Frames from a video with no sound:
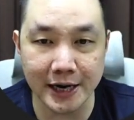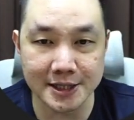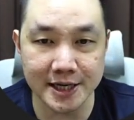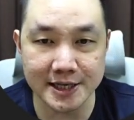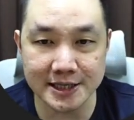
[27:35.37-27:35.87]
I
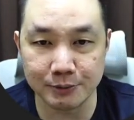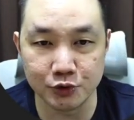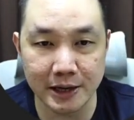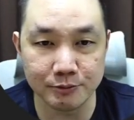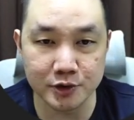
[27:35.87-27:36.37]
say it's up to
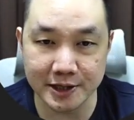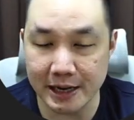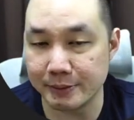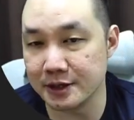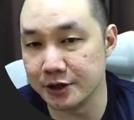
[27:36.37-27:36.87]
them to
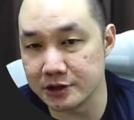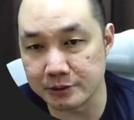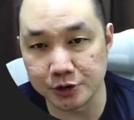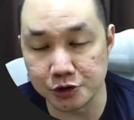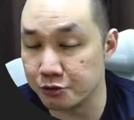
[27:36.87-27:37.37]
adapt and learn
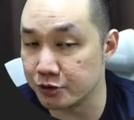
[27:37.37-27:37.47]
something new or